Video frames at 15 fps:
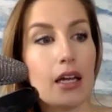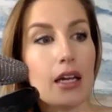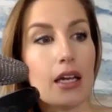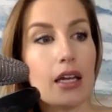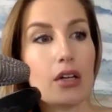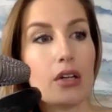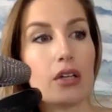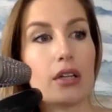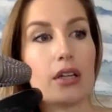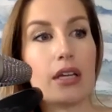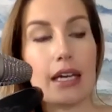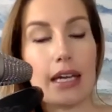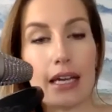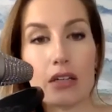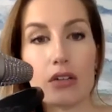the
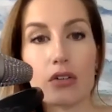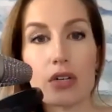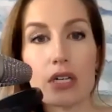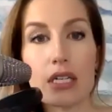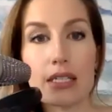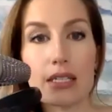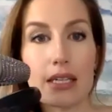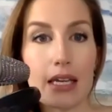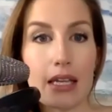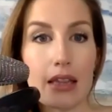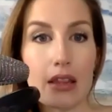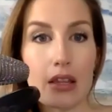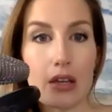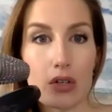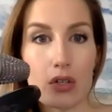increase
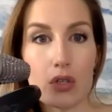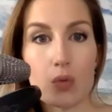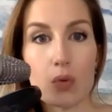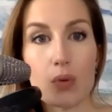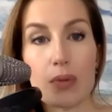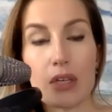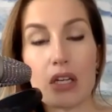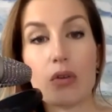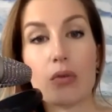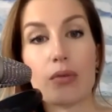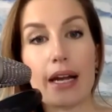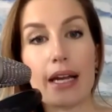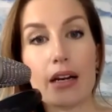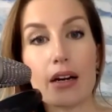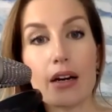in those will be
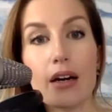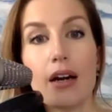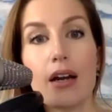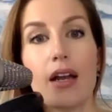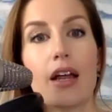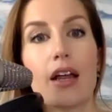greater